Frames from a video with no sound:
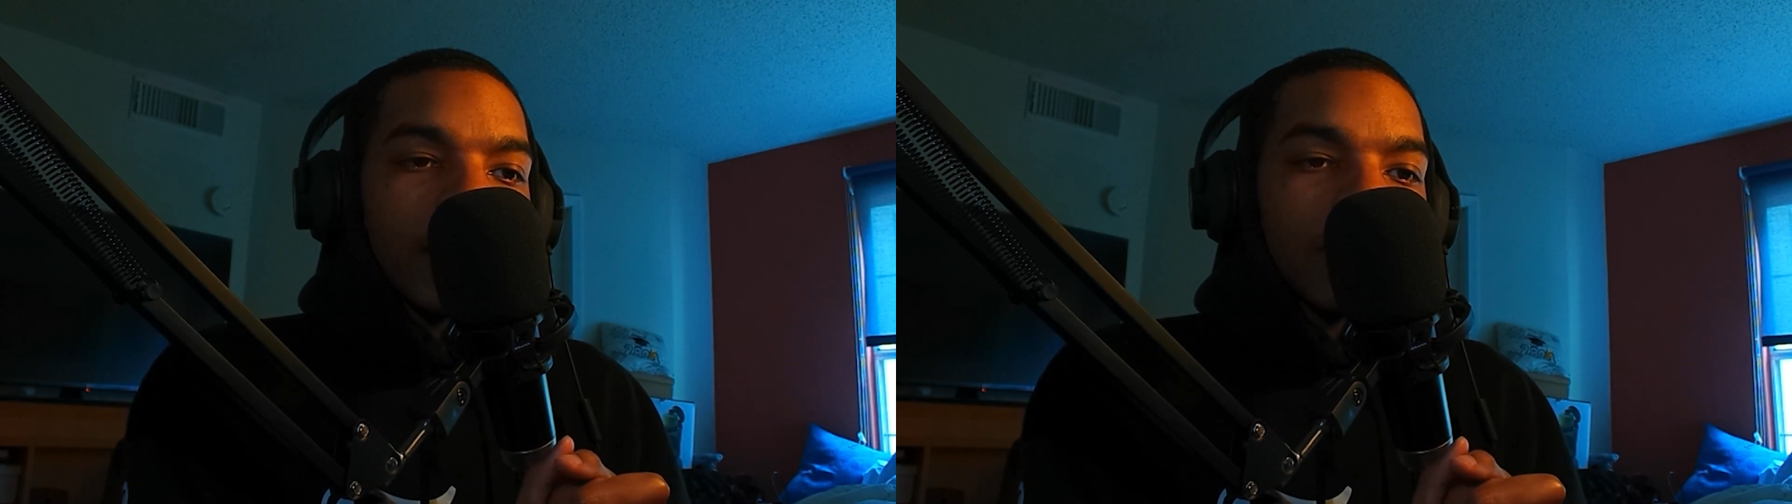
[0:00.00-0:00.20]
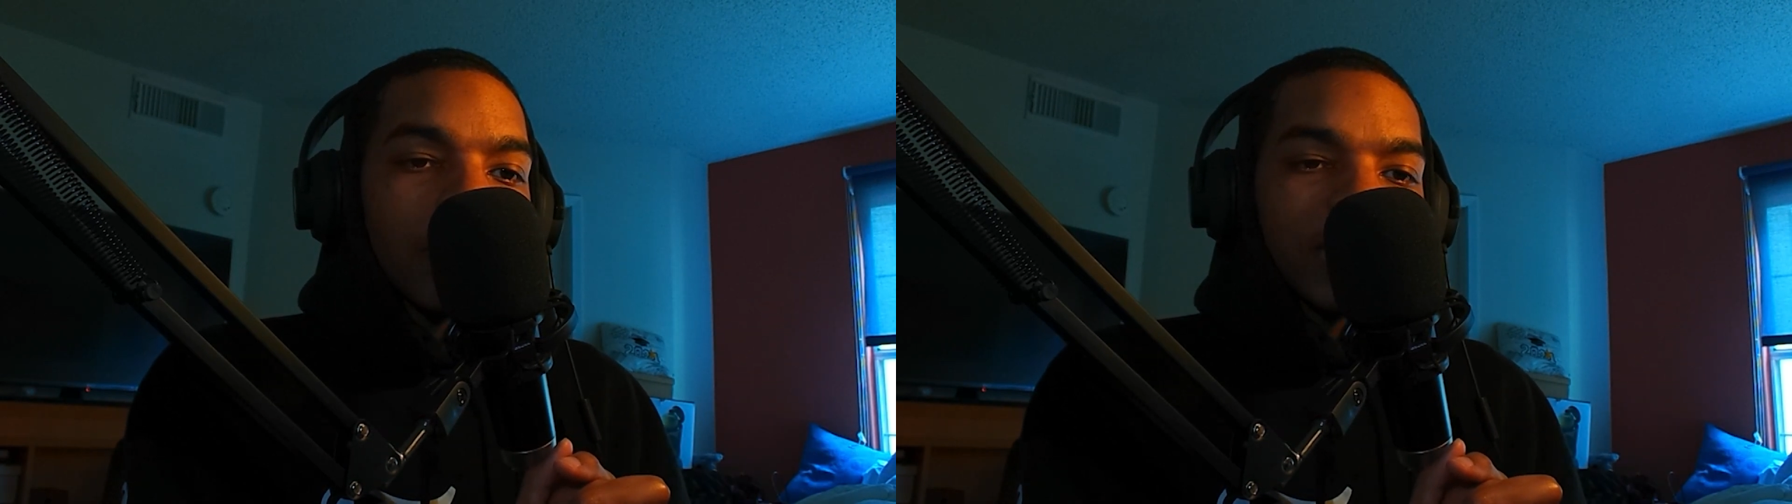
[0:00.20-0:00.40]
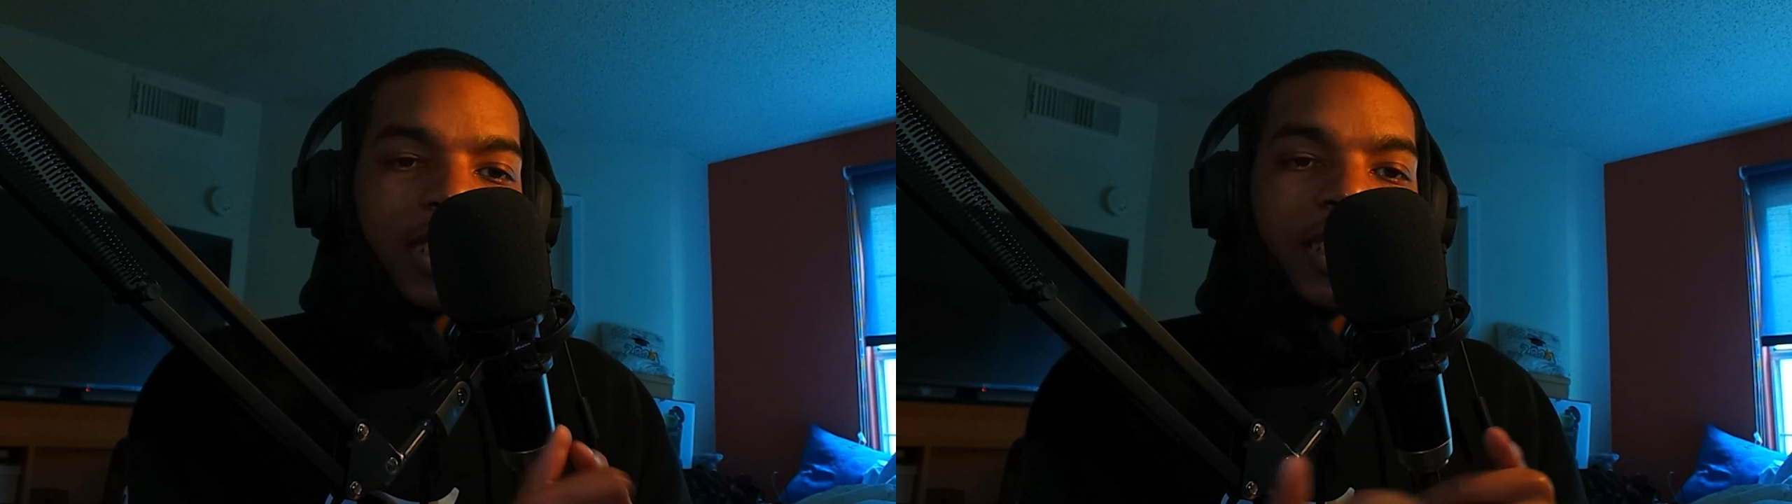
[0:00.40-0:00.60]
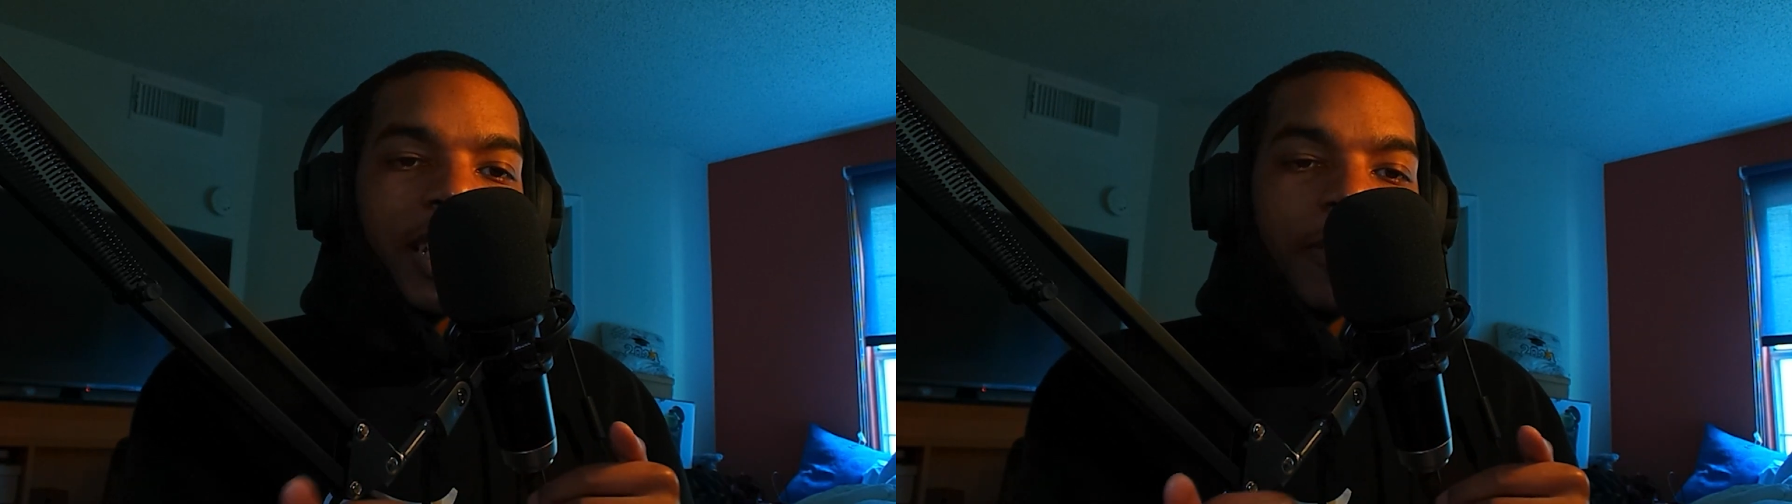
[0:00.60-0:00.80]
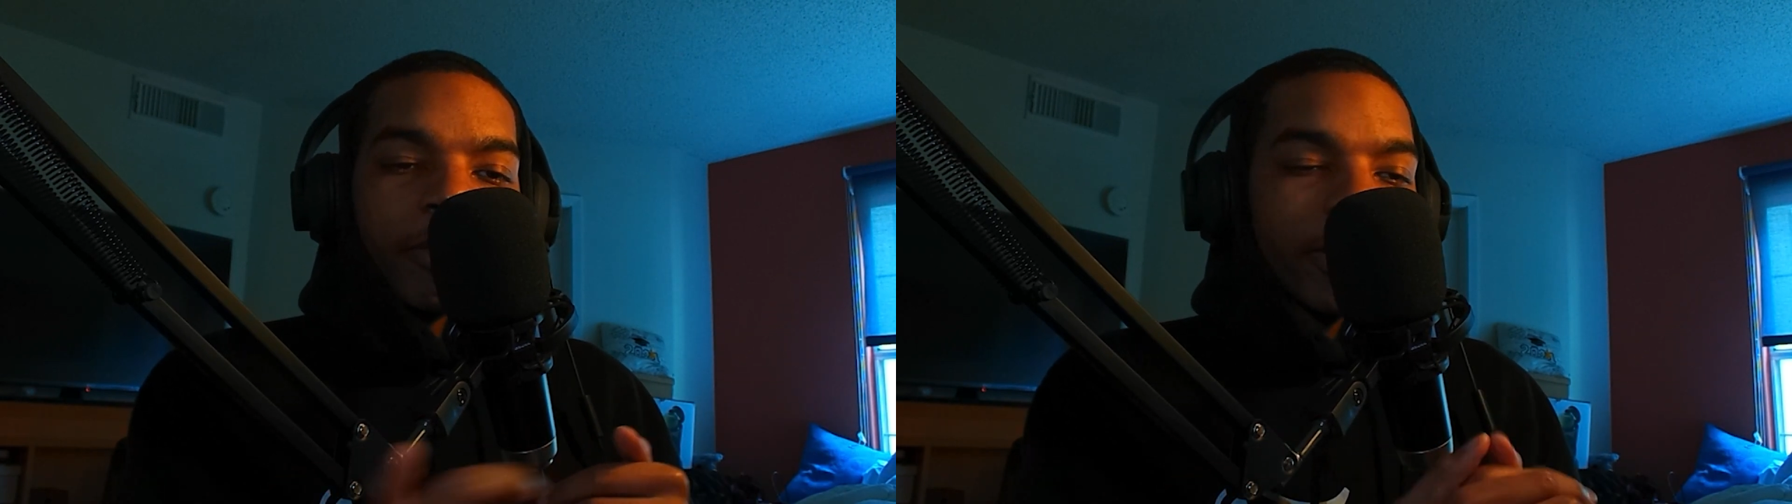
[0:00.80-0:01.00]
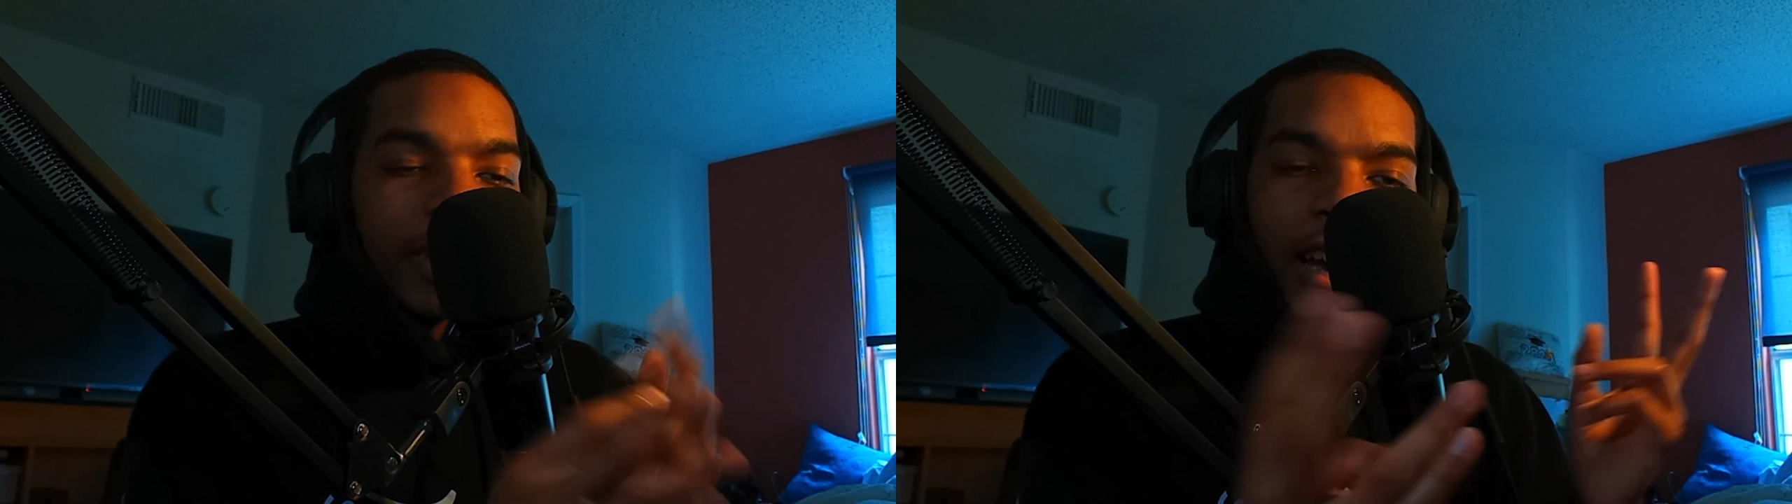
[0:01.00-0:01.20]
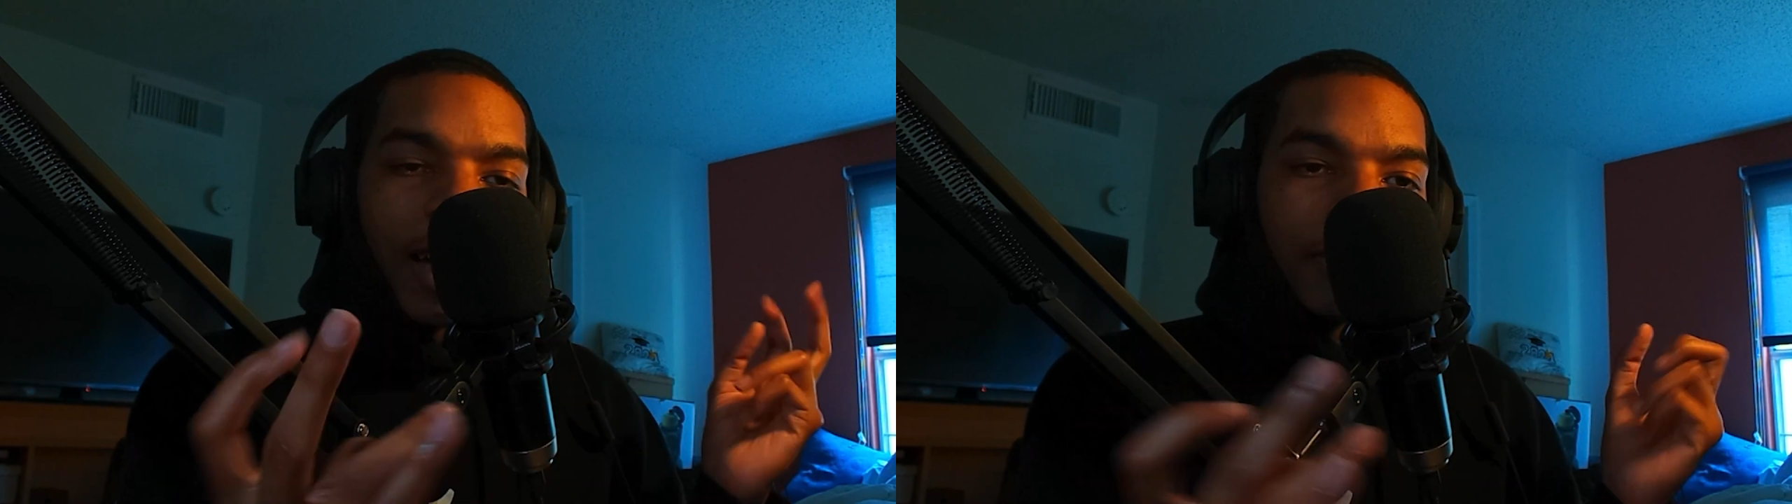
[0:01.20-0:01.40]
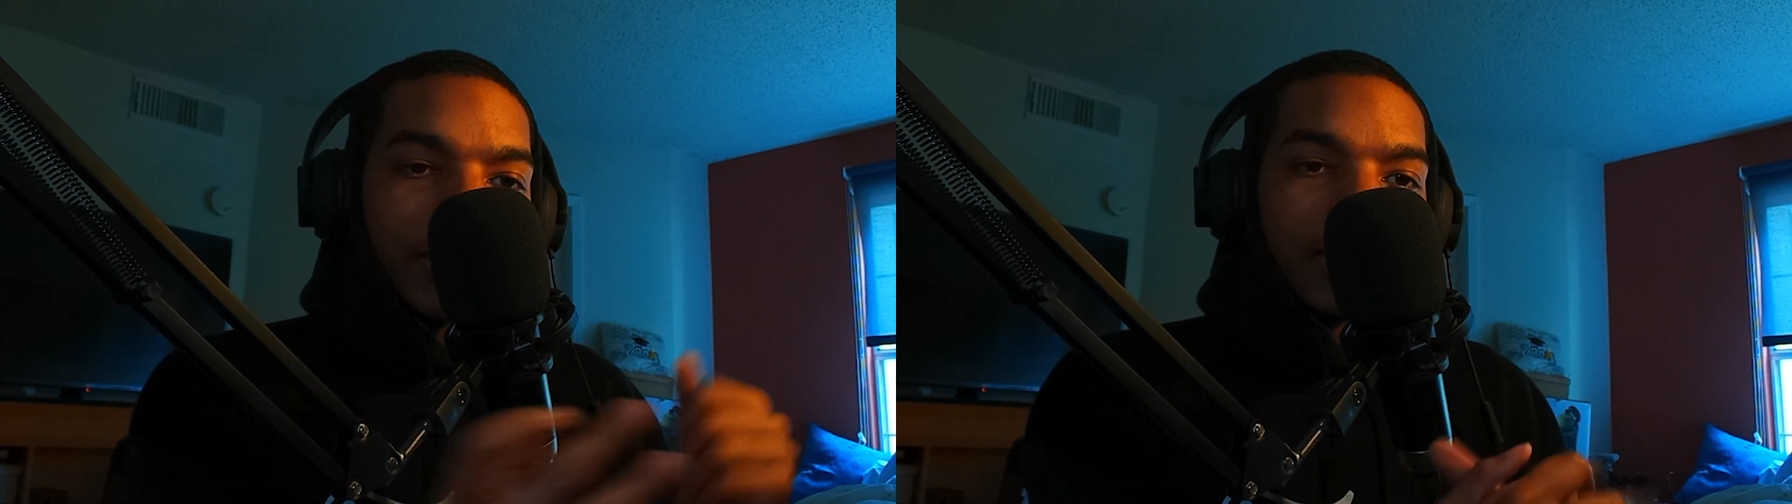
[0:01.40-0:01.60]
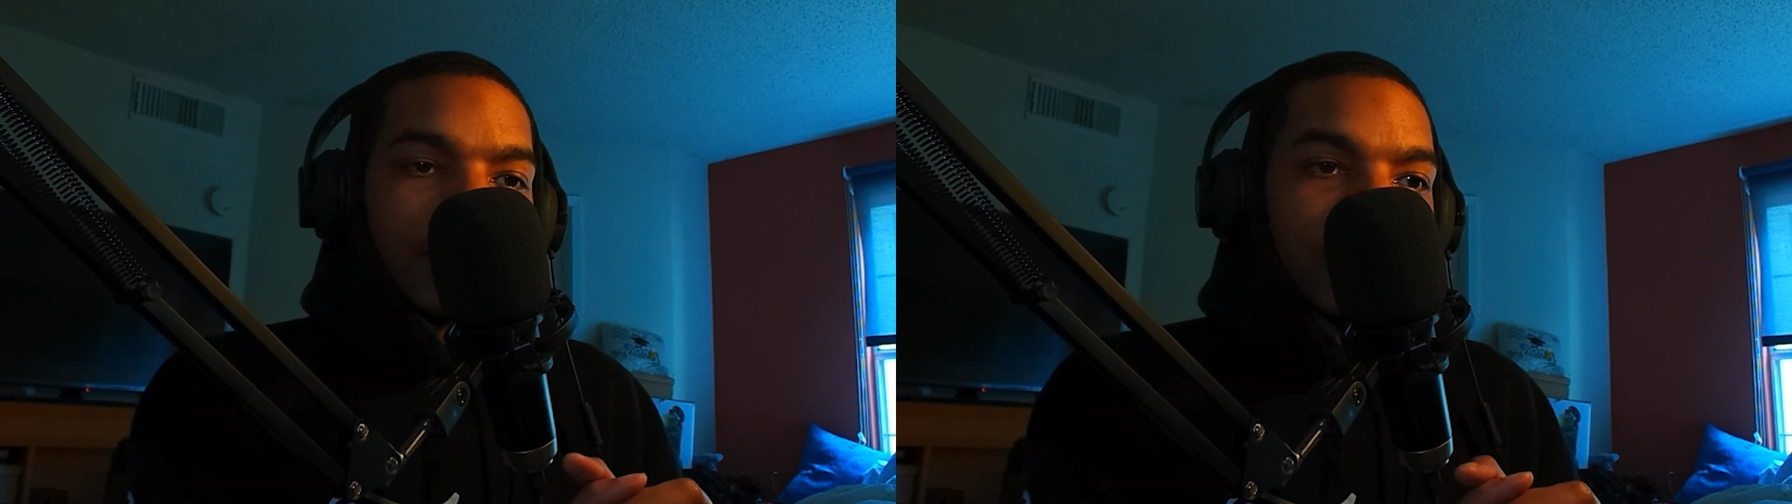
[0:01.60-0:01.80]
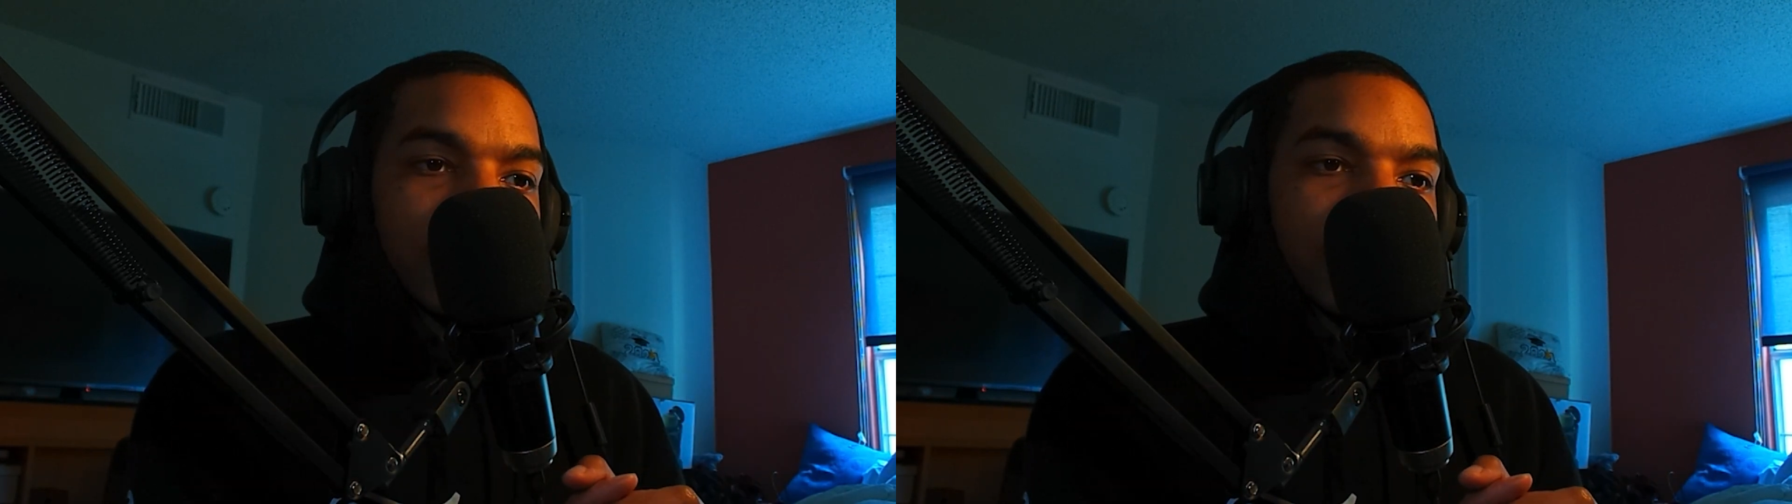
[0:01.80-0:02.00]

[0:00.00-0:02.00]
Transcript: what's his name, Green Goblin,